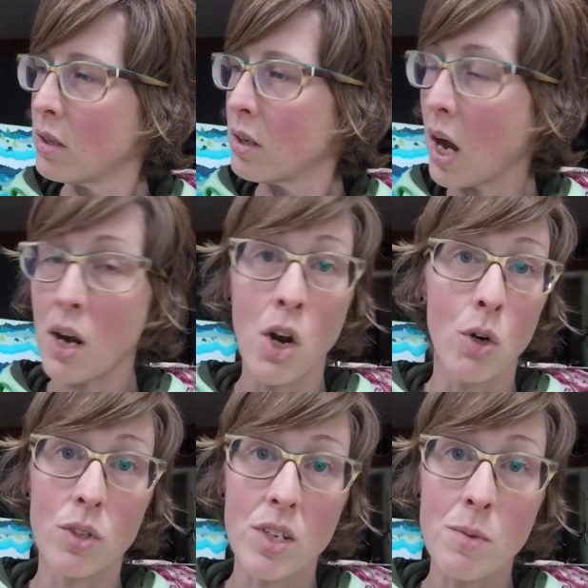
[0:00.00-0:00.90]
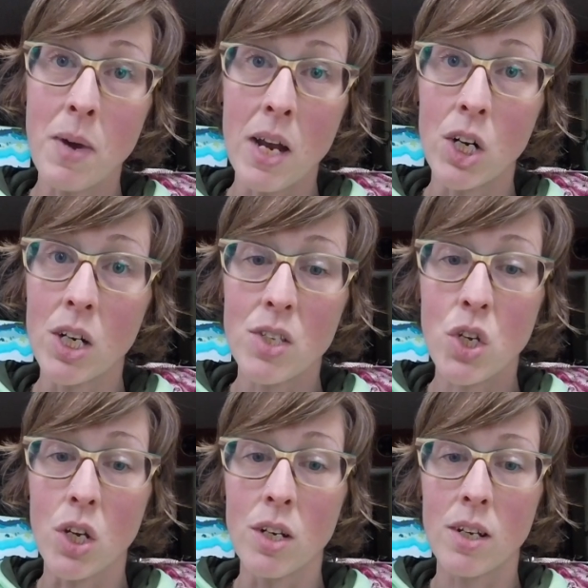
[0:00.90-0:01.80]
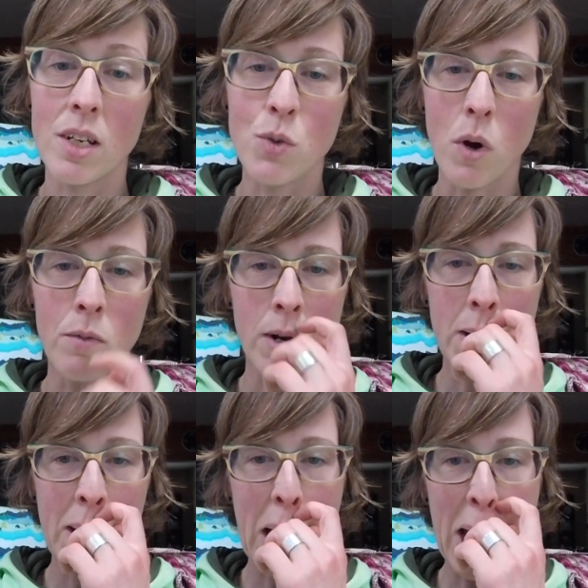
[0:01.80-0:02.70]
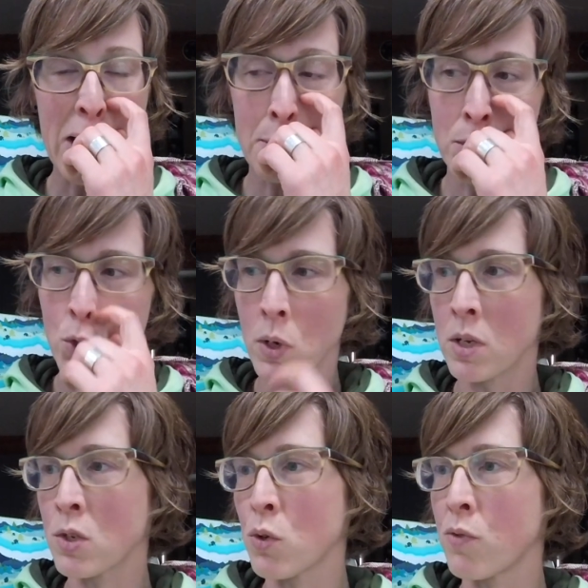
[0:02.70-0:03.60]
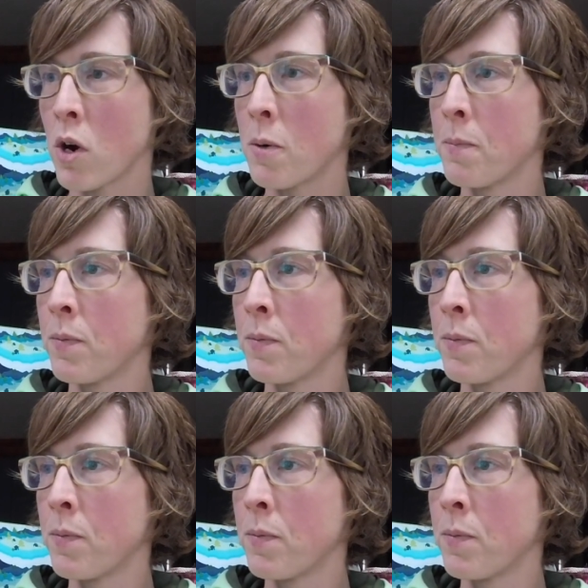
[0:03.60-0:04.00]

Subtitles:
I don't know. Doesn't matter. It's good. It's well written, and I'm enjoying it so far.